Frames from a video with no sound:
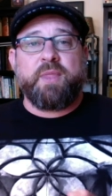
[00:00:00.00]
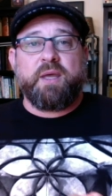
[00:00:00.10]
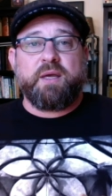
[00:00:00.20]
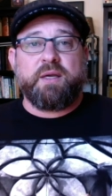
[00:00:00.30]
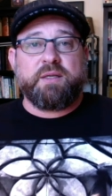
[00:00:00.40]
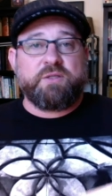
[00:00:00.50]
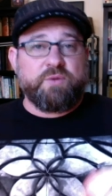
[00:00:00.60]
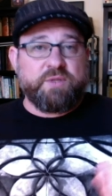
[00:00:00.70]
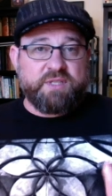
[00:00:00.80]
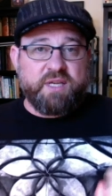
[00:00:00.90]
uh, so
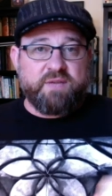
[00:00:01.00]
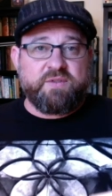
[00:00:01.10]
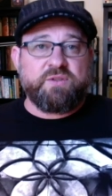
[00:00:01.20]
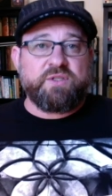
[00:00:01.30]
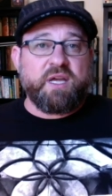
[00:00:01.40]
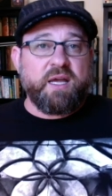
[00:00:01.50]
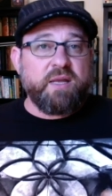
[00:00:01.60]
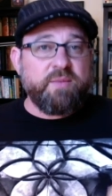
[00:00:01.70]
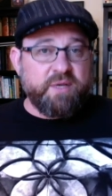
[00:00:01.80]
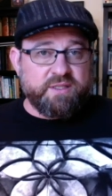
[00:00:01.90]
it saves you
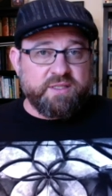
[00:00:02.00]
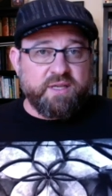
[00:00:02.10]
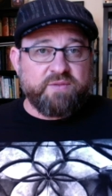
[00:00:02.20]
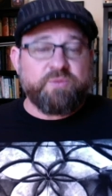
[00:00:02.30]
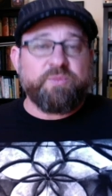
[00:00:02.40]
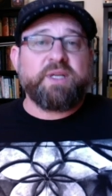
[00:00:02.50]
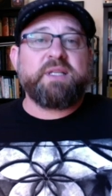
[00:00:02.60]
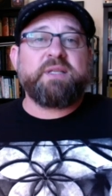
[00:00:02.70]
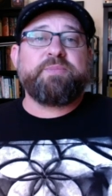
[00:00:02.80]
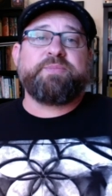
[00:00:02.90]
time and it saves you money